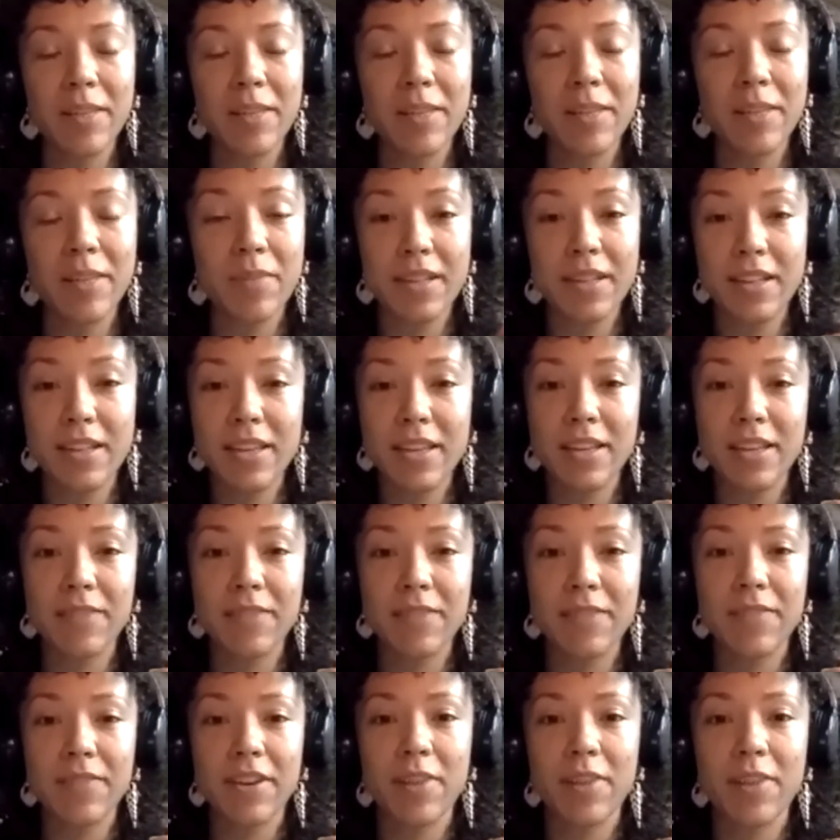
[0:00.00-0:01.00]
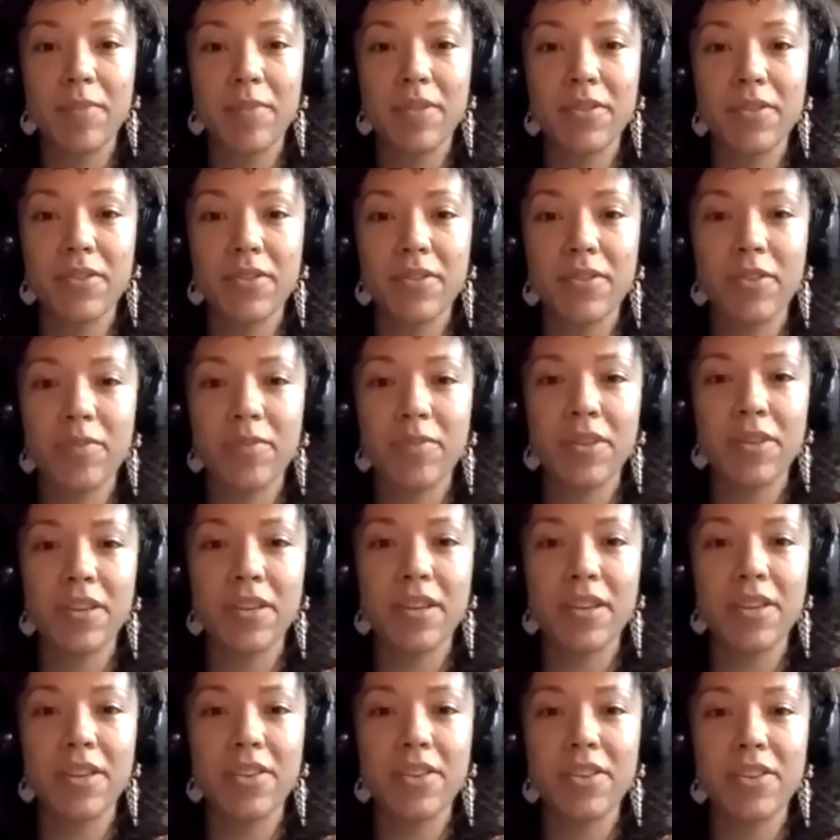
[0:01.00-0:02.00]
And I'm studying environmental
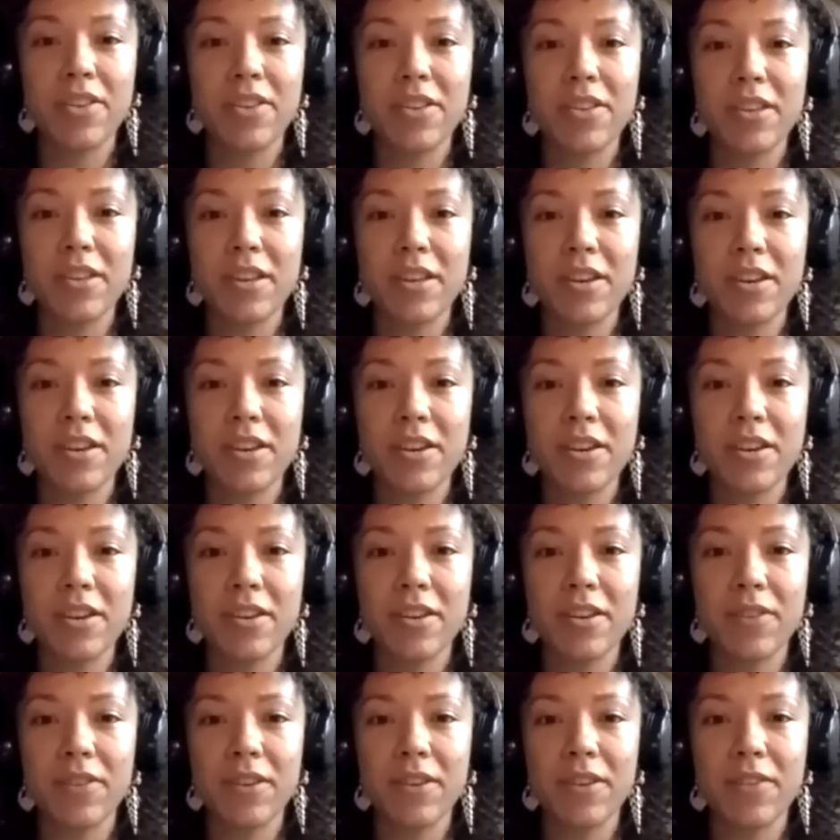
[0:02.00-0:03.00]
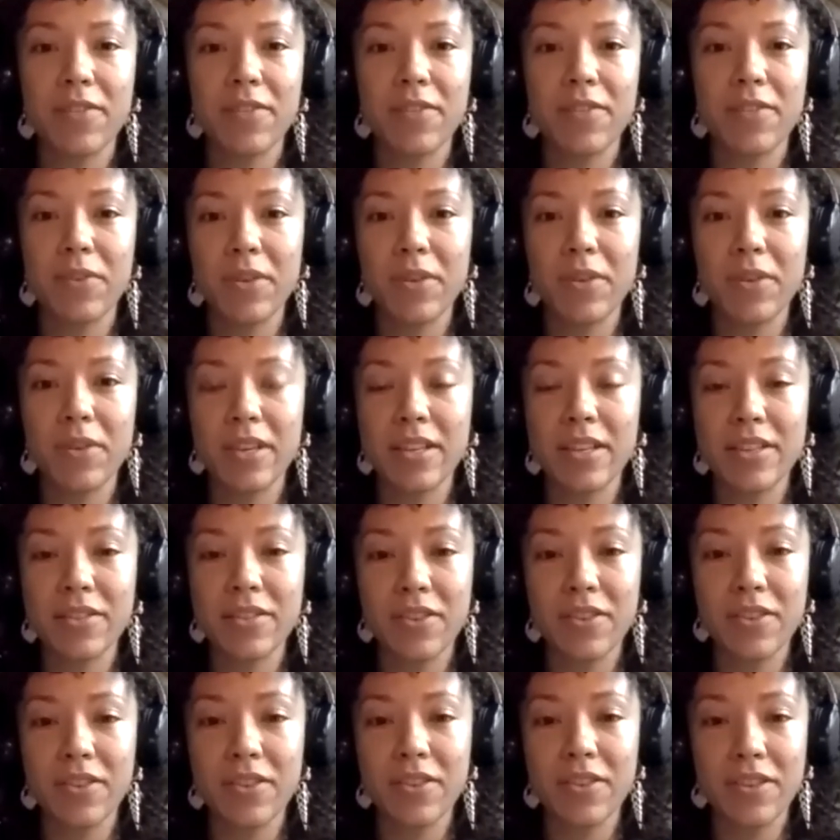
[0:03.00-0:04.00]
communication here and very
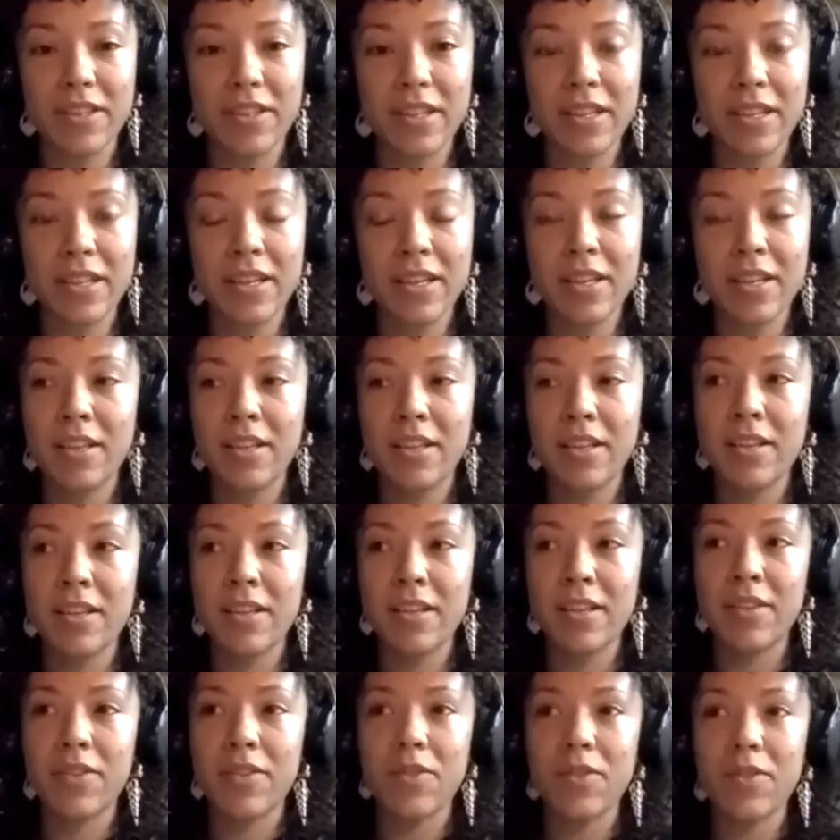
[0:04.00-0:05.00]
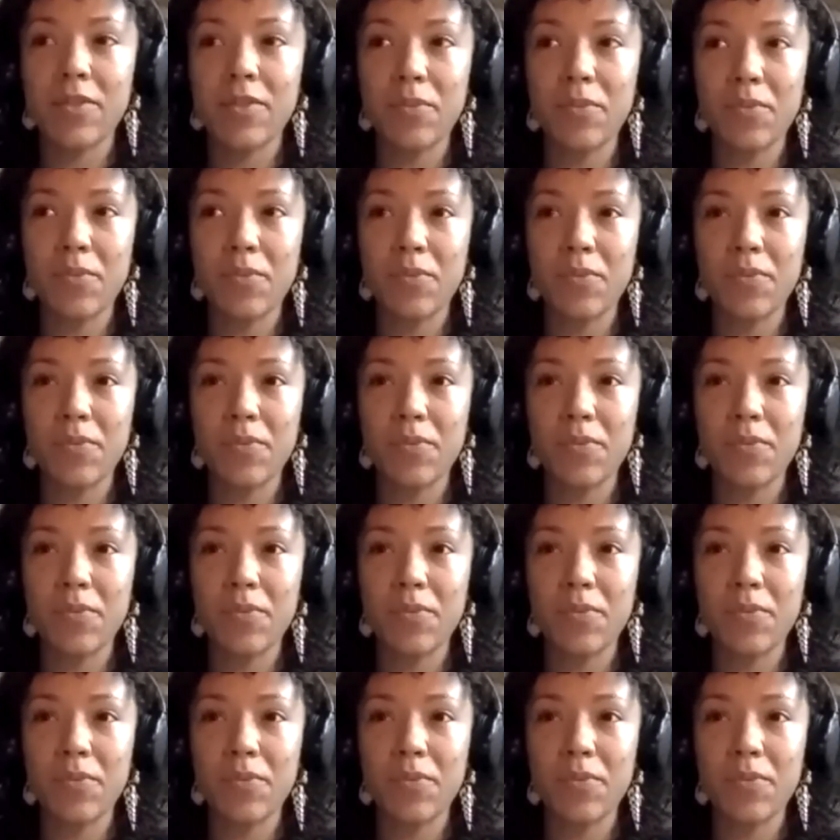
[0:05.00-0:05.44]
focused on the